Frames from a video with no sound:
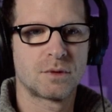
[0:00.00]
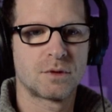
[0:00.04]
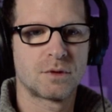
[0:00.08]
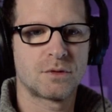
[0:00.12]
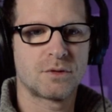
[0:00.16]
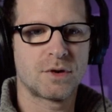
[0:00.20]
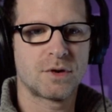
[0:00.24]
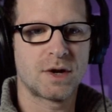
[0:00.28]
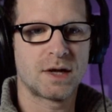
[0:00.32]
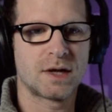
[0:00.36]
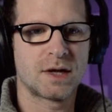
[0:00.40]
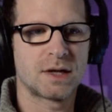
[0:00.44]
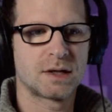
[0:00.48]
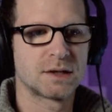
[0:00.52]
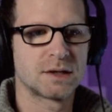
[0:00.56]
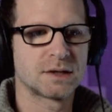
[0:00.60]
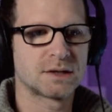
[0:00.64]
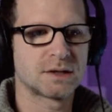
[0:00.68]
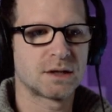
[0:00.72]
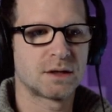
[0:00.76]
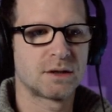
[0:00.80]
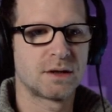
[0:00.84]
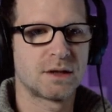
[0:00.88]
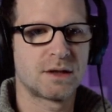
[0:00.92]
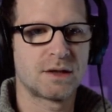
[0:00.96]
creating this
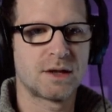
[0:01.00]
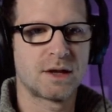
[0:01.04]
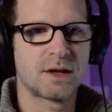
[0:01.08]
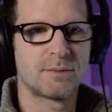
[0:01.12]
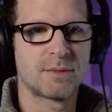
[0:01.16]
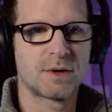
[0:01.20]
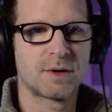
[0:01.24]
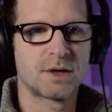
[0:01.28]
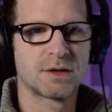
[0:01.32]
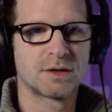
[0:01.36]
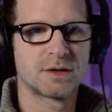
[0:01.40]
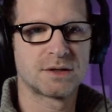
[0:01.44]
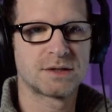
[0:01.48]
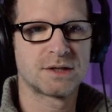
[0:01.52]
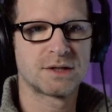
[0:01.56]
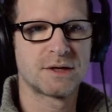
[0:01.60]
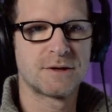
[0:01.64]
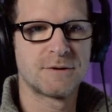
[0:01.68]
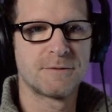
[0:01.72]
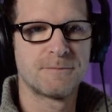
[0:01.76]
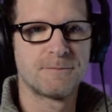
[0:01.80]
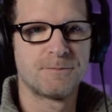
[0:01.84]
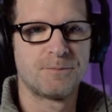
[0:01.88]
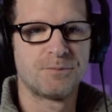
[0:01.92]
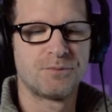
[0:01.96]
kind of thing, because
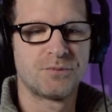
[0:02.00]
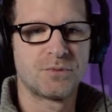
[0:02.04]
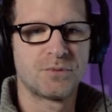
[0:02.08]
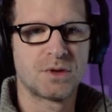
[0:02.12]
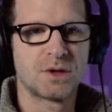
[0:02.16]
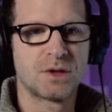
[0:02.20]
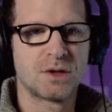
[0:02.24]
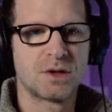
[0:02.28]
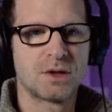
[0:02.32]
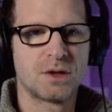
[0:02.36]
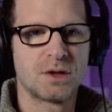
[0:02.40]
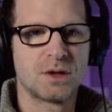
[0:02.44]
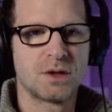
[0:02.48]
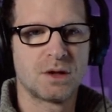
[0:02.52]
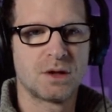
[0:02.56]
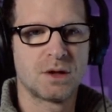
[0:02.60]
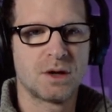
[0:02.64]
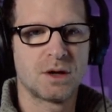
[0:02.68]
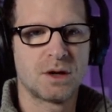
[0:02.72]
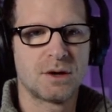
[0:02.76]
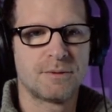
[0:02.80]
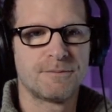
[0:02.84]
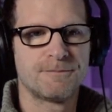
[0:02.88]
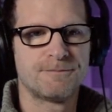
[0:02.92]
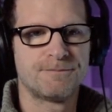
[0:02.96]

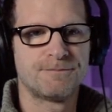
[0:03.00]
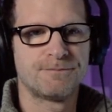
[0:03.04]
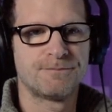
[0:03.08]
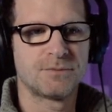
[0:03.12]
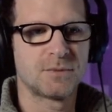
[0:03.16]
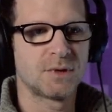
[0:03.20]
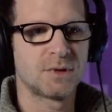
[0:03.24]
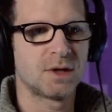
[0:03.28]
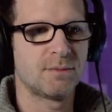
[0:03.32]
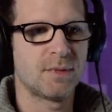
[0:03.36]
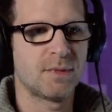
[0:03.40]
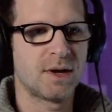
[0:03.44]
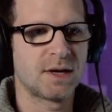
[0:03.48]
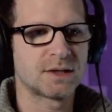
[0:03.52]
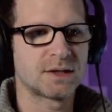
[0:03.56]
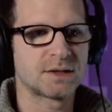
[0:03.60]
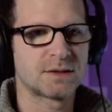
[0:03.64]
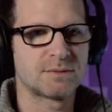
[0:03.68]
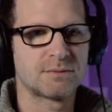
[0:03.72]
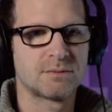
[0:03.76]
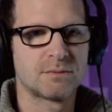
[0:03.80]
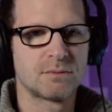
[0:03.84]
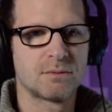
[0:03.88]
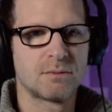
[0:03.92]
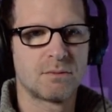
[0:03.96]
it makes
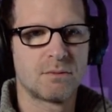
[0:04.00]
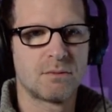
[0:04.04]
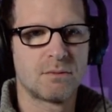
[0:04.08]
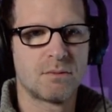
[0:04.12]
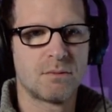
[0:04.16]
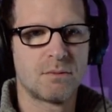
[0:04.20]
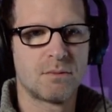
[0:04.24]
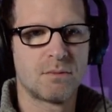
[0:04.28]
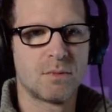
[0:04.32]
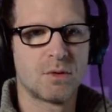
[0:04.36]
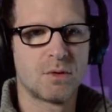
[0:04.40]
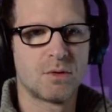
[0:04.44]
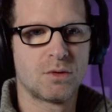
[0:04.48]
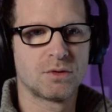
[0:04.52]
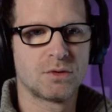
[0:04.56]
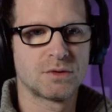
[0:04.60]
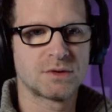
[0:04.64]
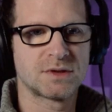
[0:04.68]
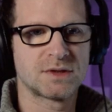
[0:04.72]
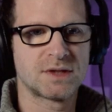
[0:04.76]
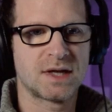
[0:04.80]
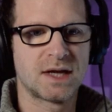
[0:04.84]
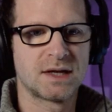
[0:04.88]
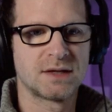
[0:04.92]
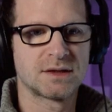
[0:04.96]
more
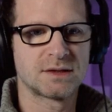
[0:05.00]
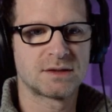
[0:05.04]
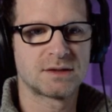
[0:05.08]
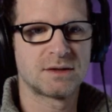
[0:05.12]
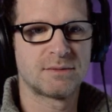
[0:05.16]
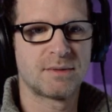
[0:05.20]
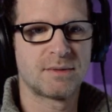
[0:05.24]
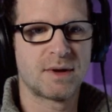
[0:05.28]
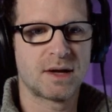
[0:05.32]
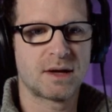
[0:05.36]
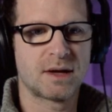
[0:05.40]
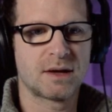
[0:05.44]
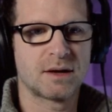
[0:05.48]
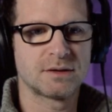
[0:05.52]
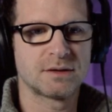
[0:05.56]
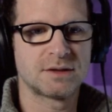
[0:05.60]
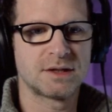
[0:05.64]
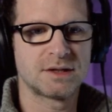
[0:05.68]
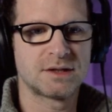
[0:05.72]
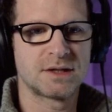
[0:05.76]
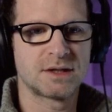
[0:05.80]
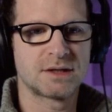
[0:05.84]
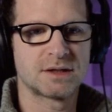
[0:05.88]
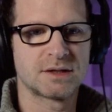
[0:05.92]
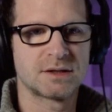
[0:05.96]
sense to make
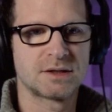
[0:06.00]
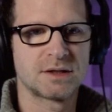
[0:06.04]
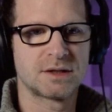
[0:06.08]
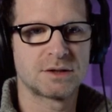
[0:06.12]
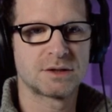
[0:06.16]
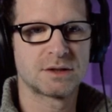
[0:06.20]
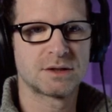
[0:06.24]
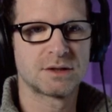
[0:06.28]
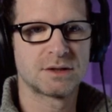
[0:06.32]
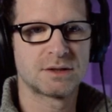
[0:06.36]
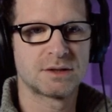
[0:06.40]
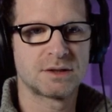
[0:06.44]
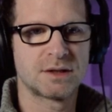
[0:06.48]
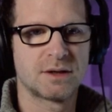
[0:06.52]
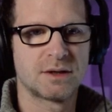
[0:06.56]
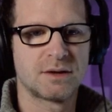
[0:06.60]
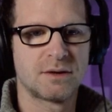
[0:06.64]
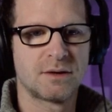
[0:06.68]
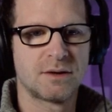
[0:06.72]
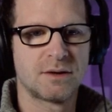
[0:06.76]
artistic decisions